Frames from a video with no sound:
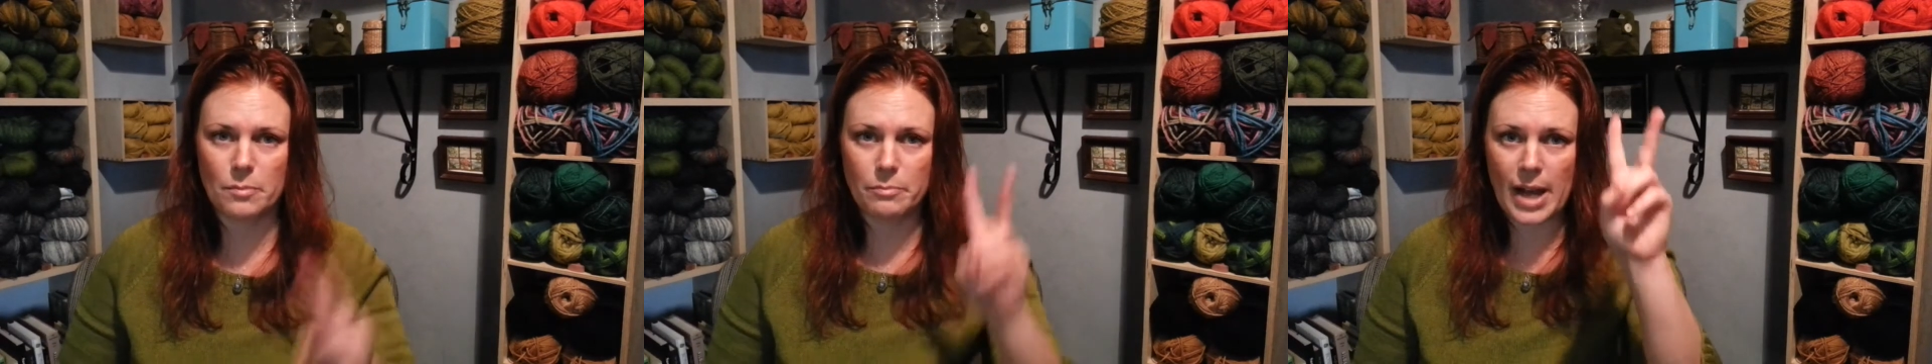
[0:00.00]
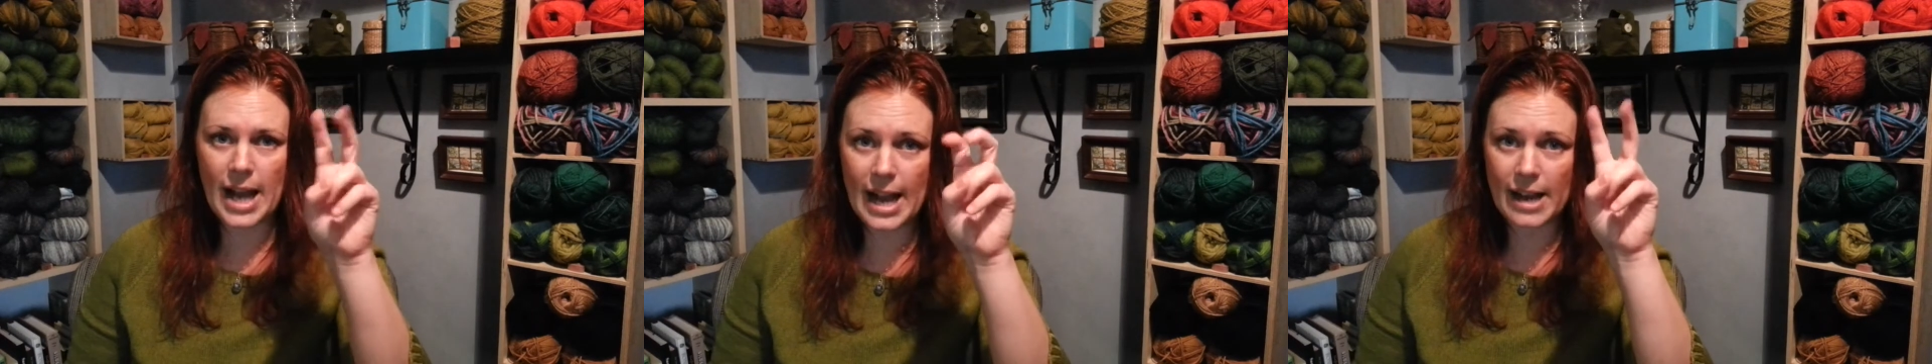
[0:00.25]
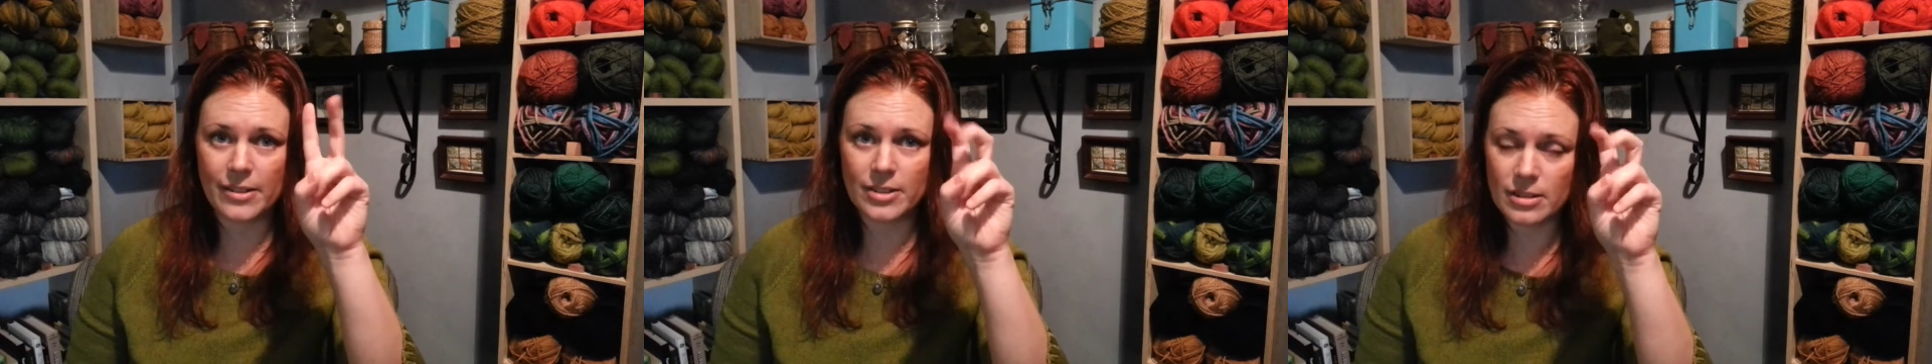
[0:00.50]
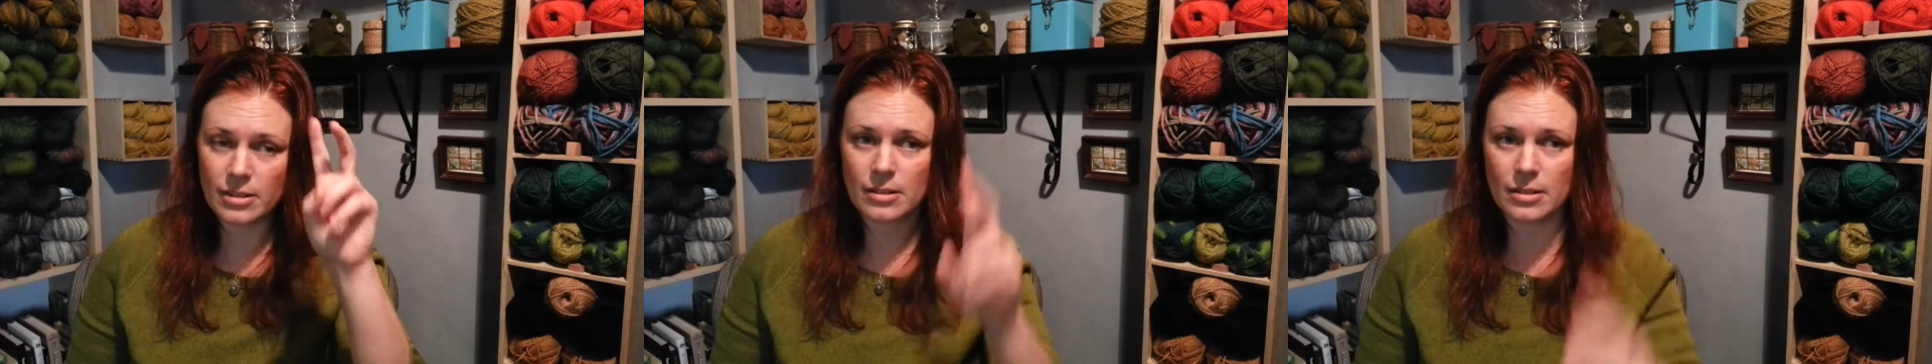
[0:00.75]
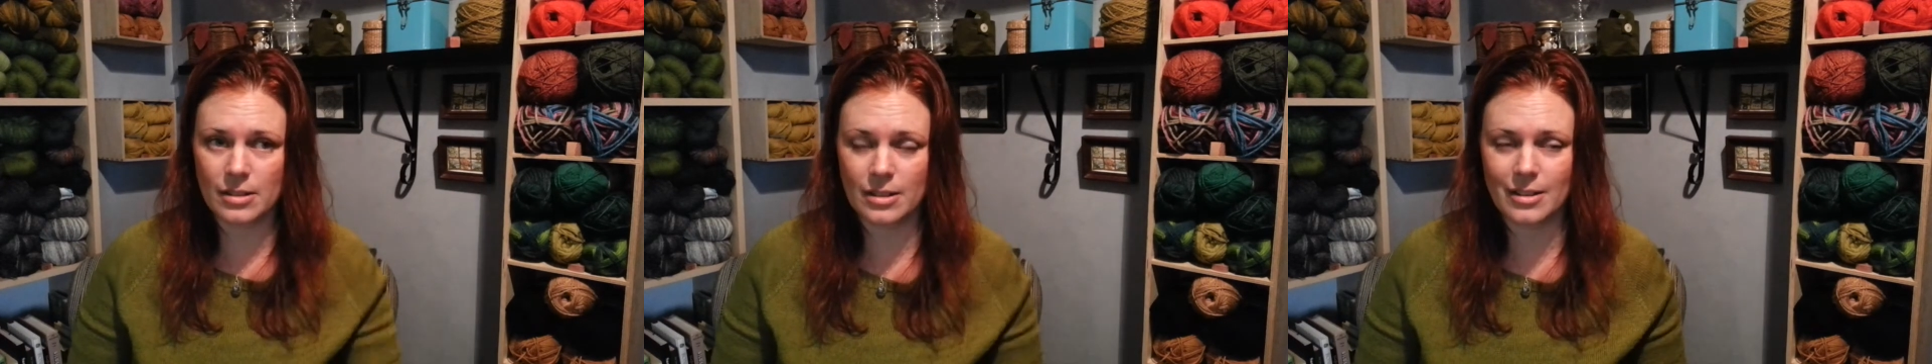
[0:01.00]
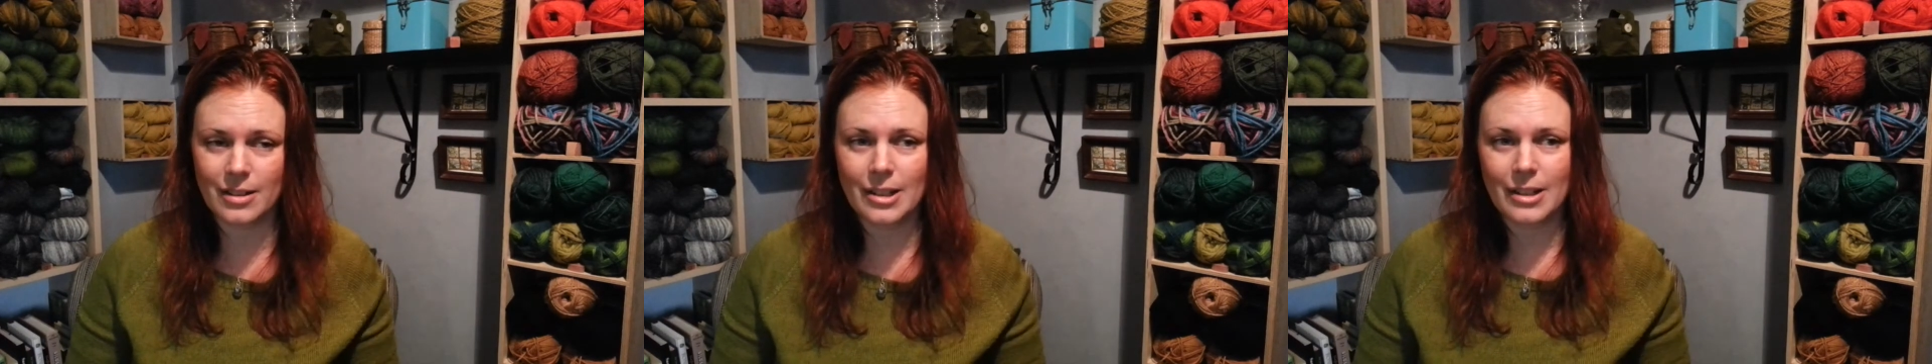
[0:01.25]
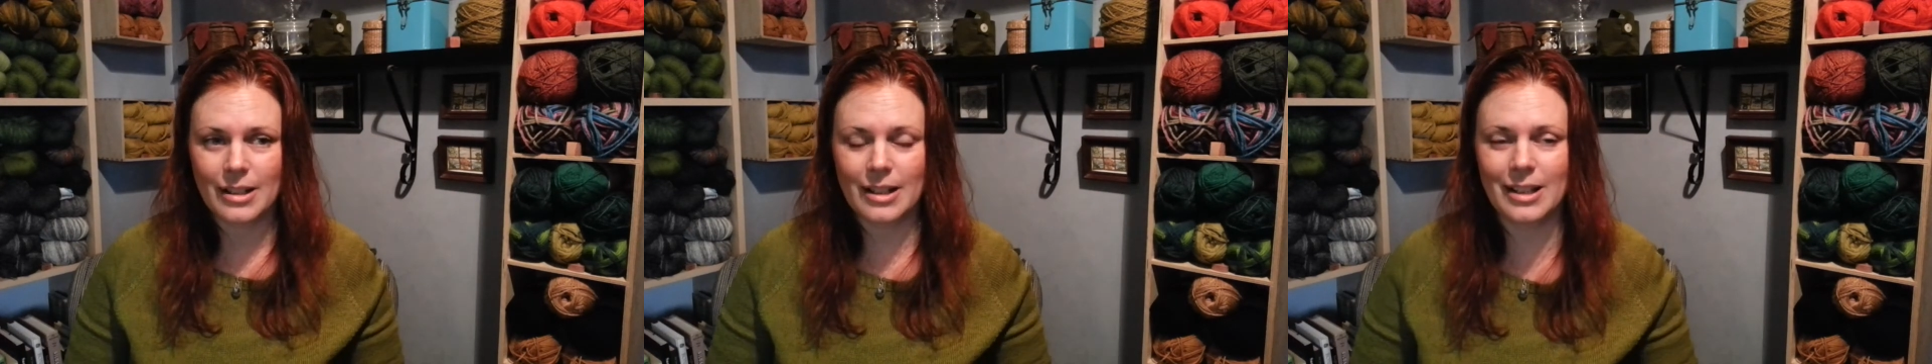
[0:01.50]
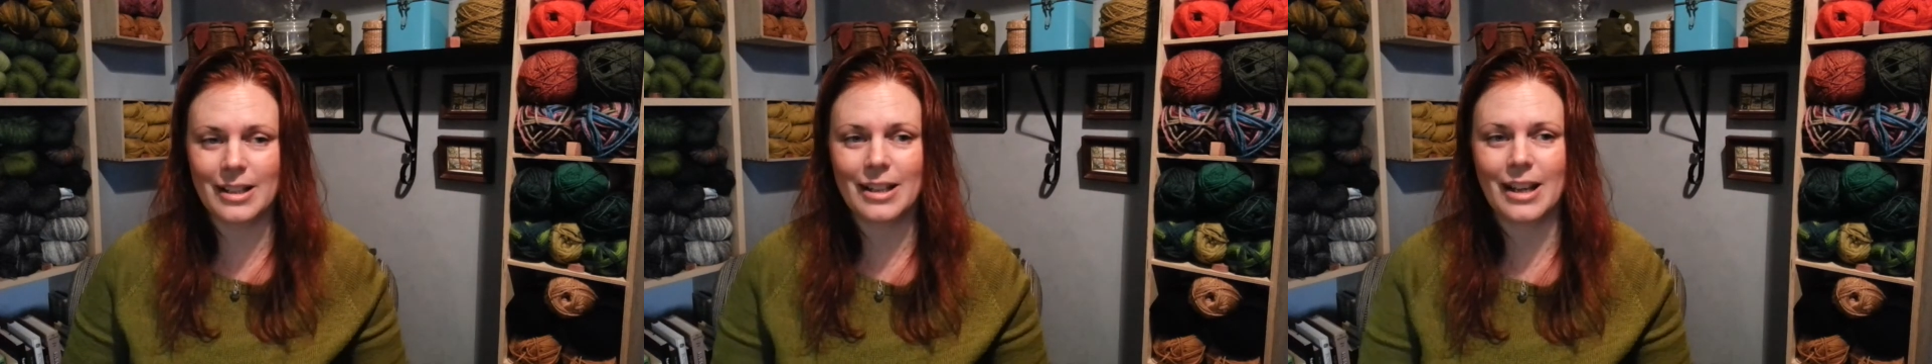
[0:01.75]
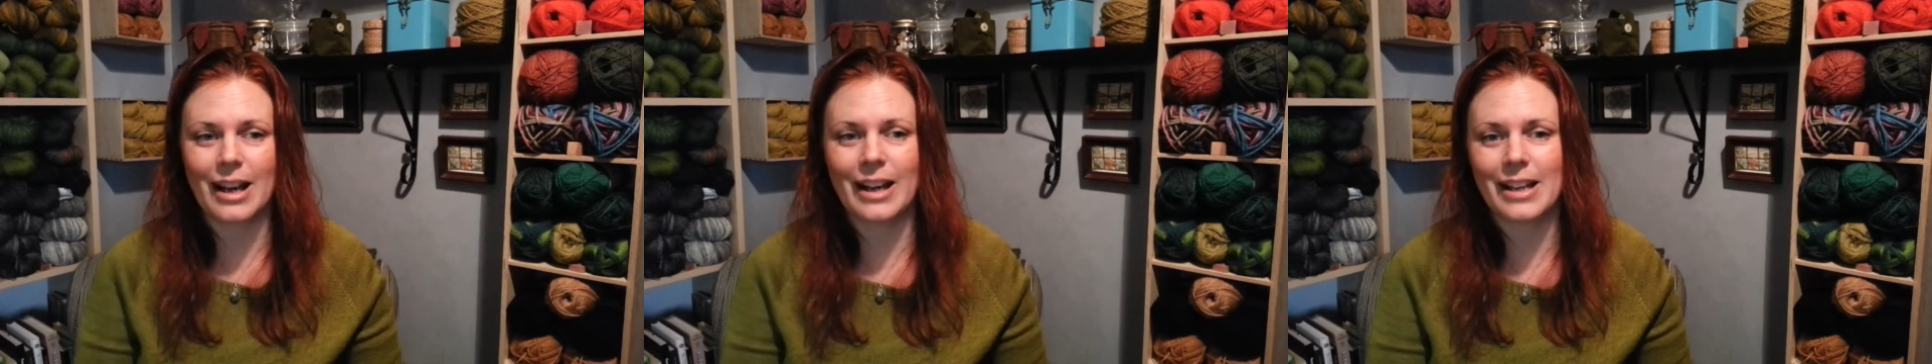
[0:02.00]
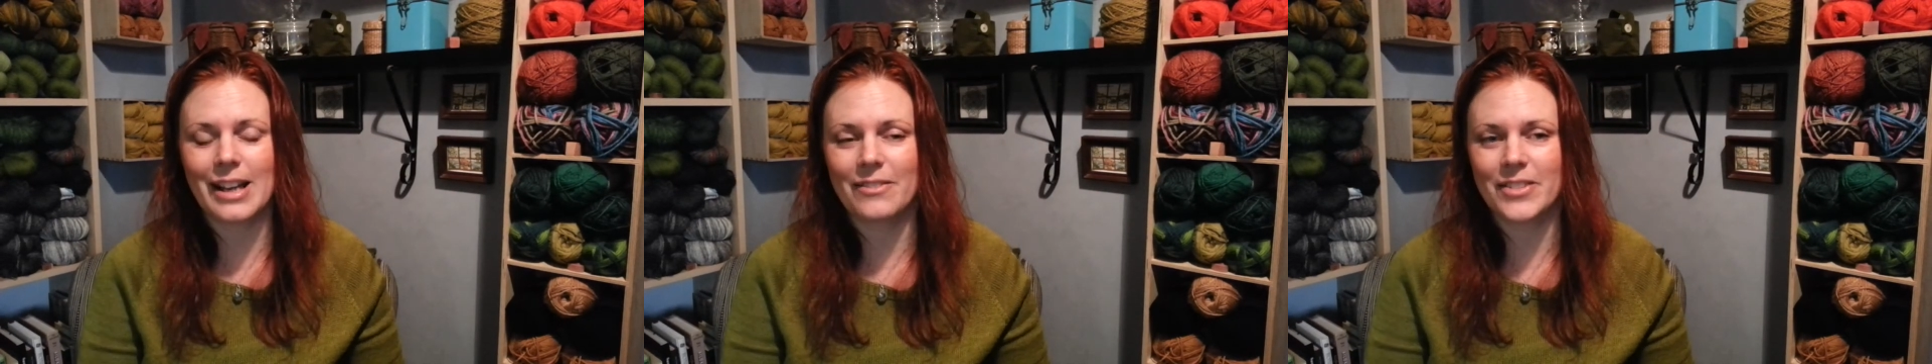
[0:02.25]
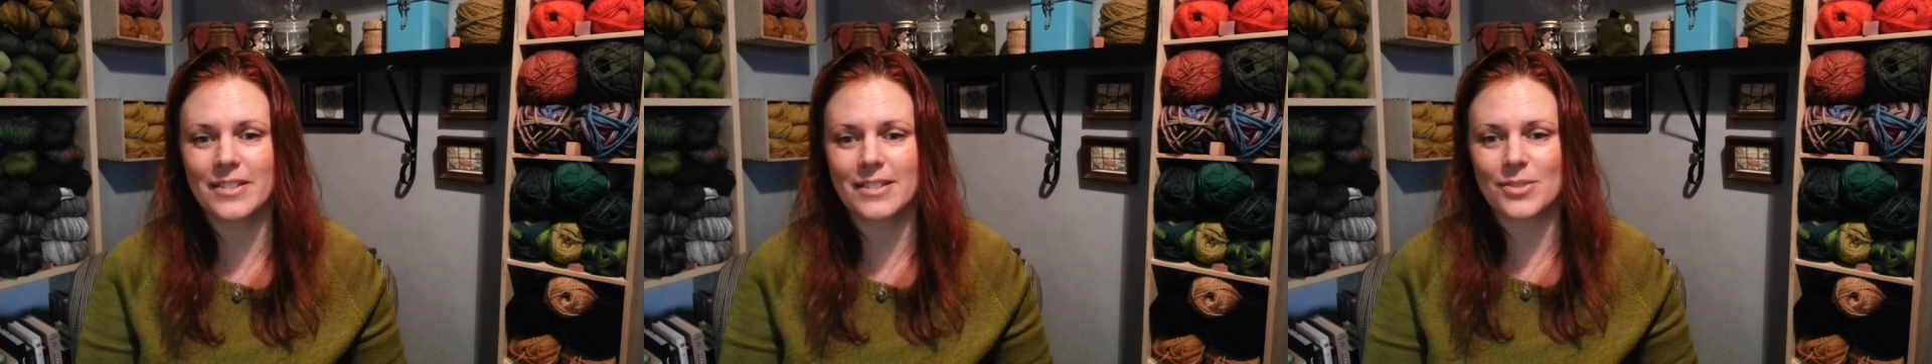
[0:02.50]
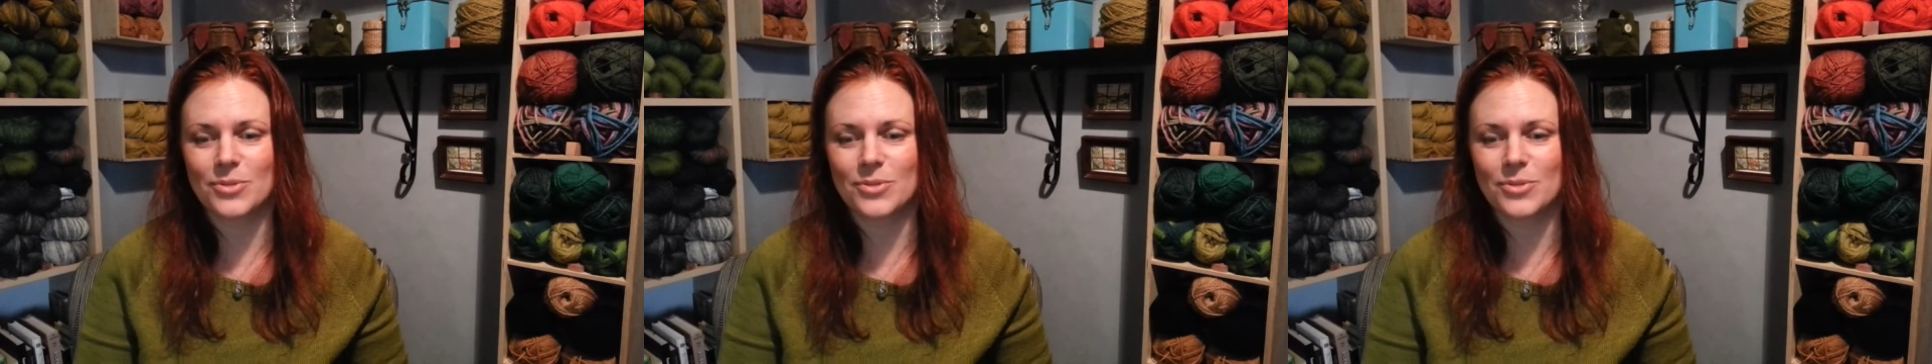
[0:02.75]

pattern. I haven't